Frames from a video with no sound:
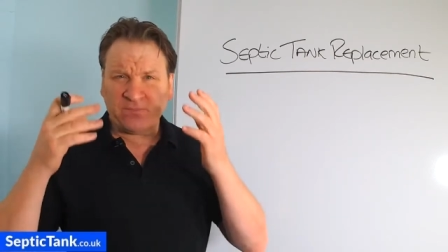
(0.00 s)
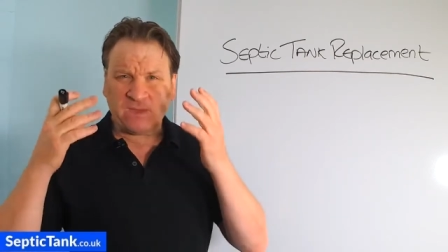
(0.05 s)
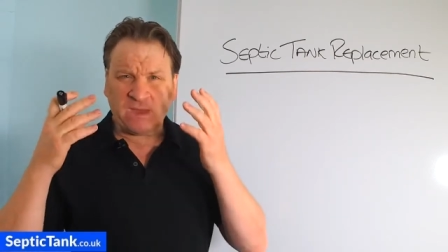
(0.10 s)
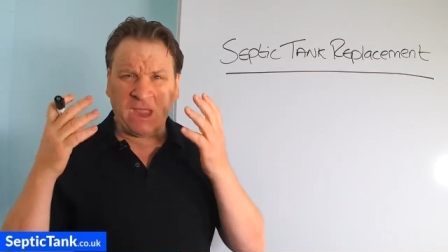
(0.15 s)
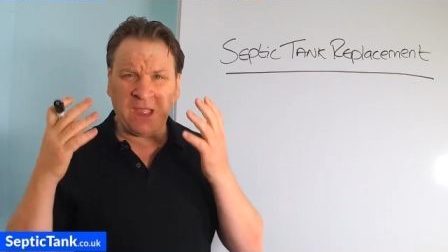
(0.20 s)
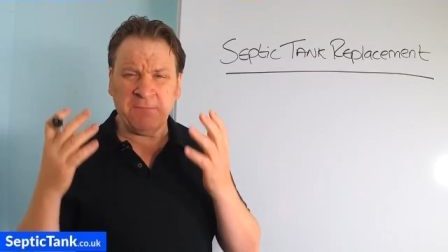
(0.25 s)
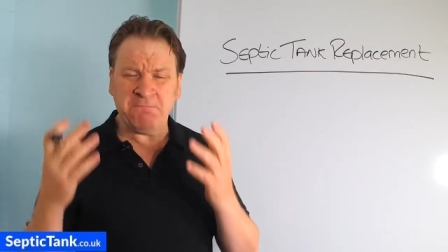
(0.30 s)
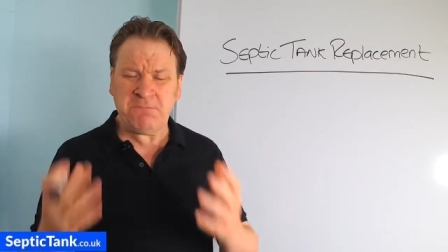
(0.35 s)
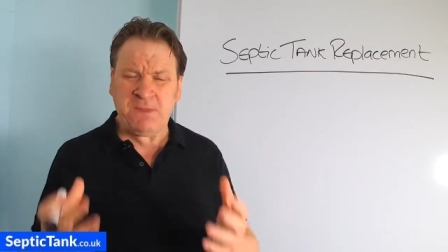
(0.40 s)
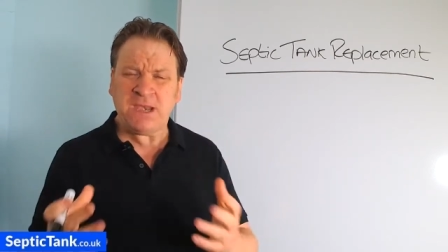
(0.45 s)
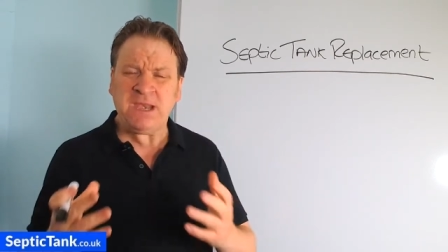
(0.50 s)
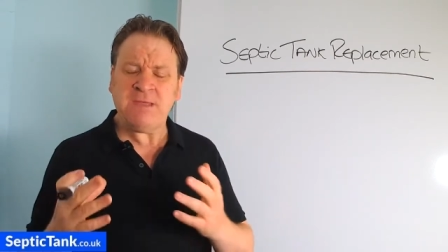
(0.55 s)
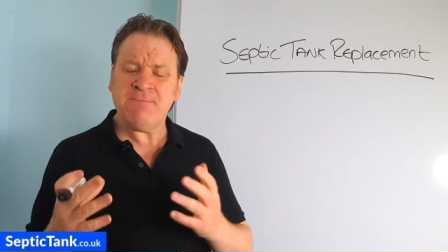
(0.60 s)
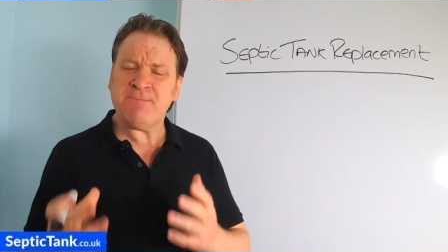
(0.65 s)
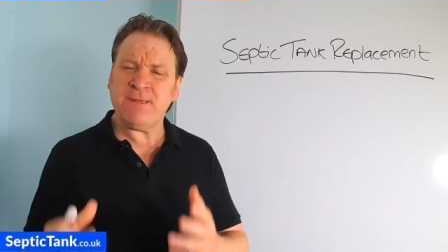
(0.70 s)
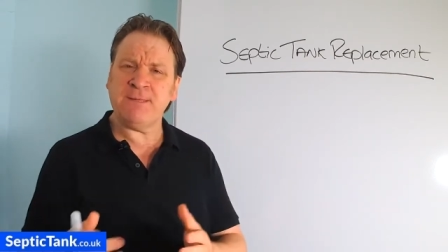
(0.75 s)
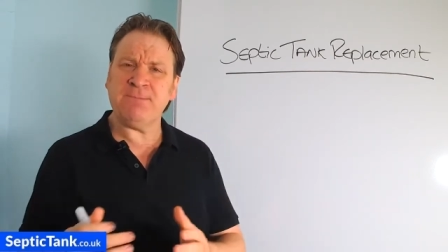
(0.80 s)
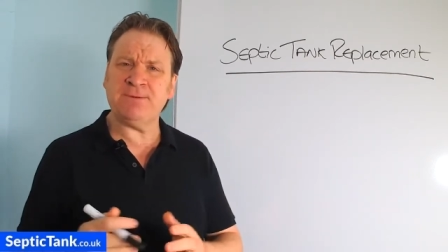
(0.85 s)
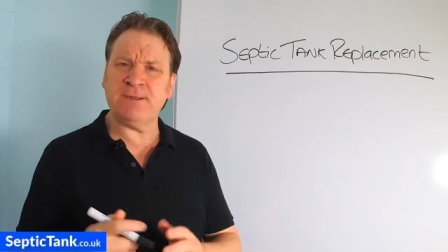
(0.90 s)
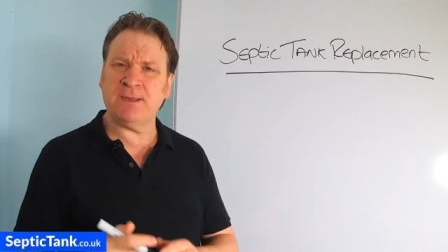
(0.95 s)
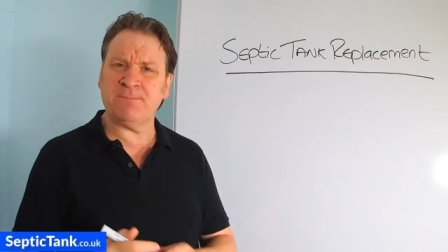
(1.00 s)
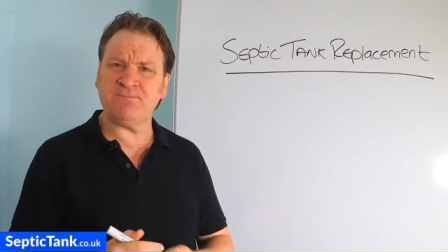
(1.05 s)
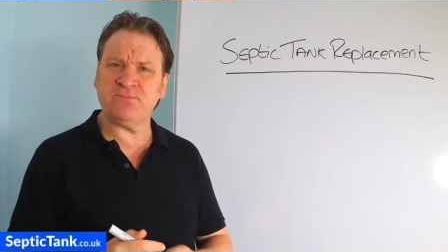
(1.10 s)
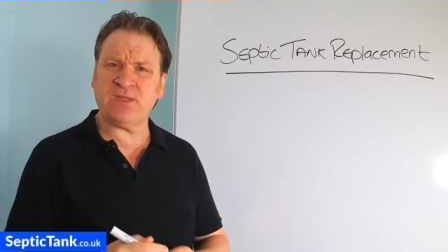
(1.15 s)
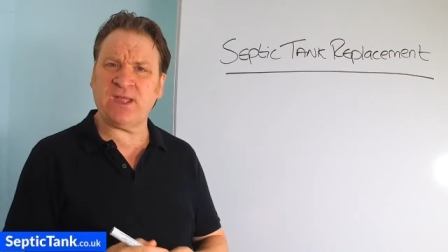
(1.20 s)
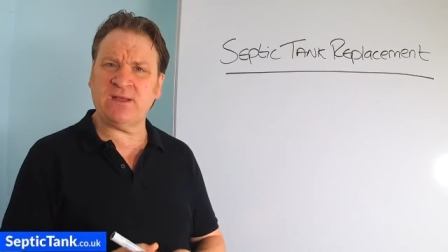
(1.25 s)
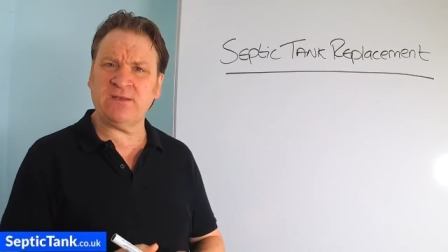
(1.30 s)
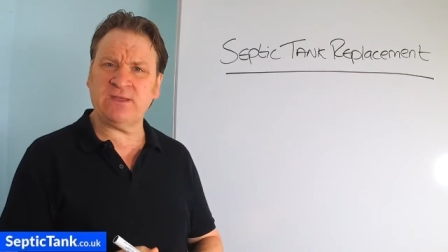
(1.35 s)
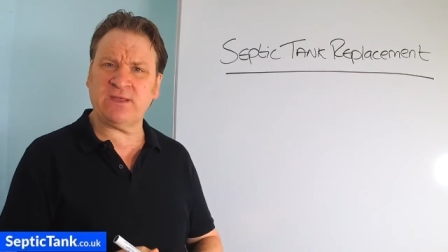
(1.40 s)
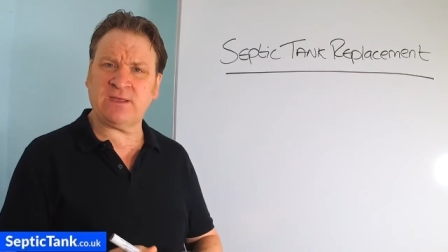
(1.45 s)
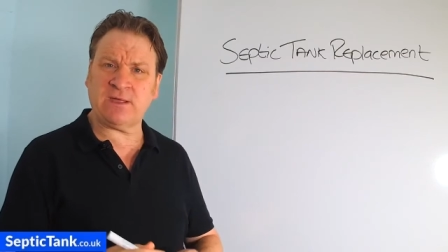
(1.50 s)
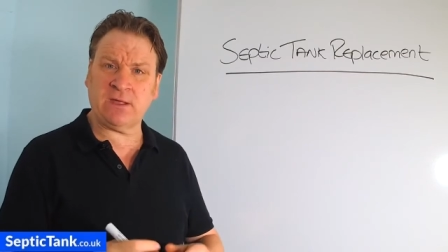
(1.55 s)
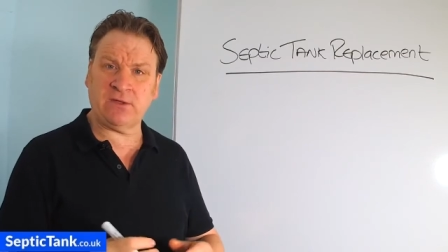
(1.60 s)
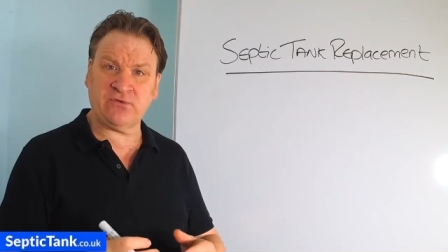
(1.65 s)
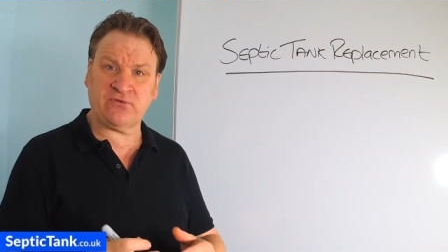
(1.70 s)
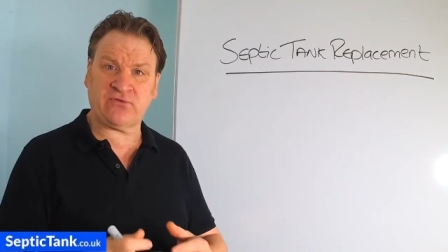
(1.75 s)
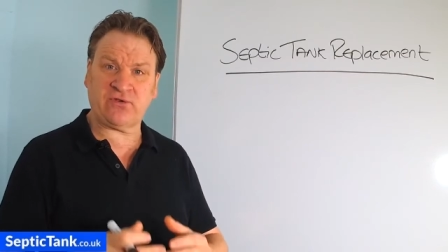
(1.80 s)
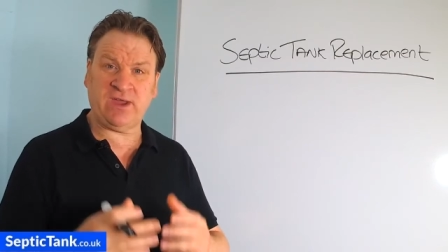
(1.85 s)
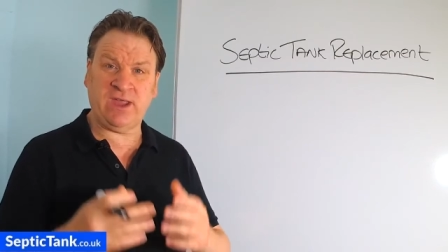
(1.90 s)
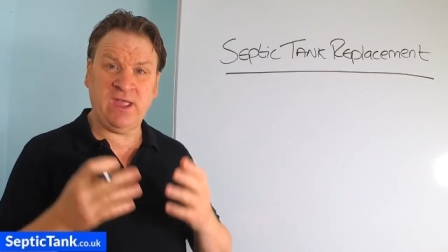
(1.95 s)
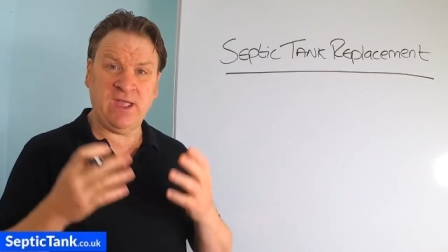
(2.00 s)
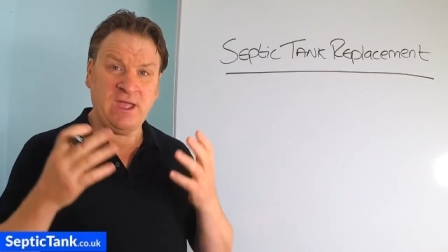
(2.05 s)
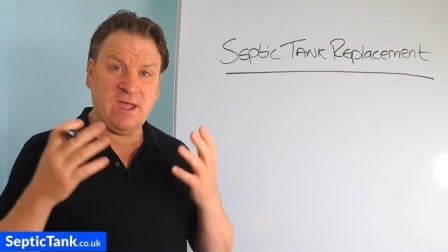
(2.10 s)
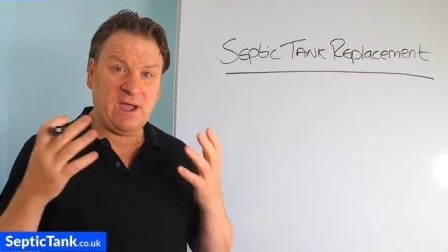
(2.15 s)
And many people up and down the country